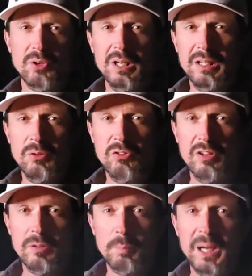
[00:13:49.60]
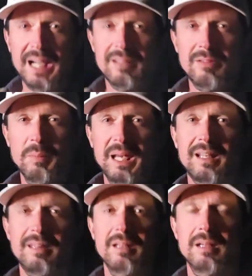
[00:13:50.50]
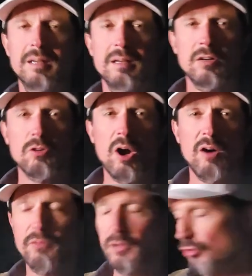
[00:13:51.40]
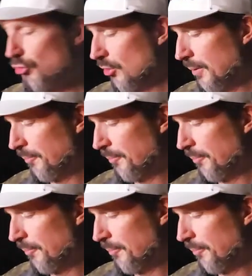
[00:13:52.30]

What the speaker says: going to use this pot to make the crawfish.